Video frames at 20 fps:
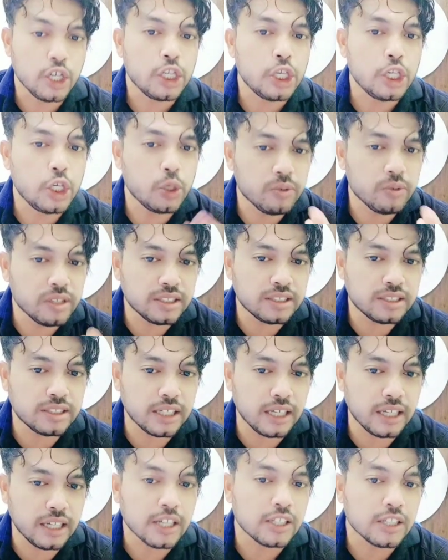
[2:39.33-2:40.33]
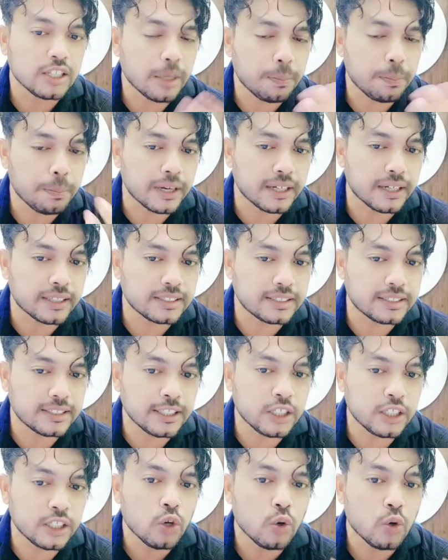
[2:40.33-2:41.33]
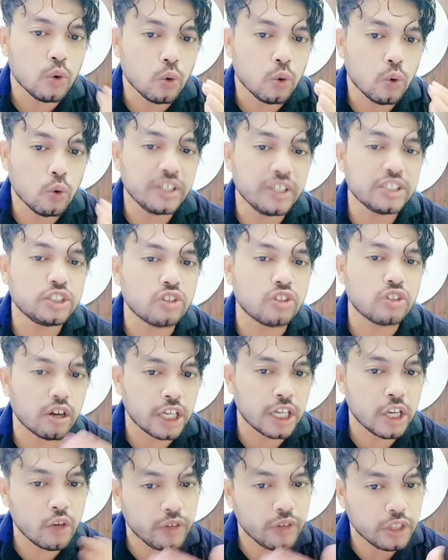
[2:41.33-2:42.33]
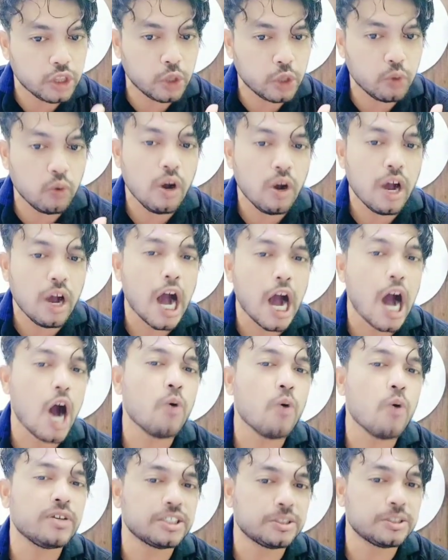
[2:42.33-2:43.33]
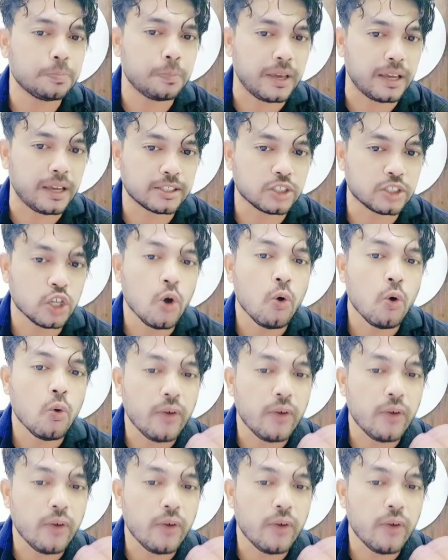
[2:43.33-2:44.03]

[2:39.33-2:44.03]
You will see the person who is talking with you, how he speaks,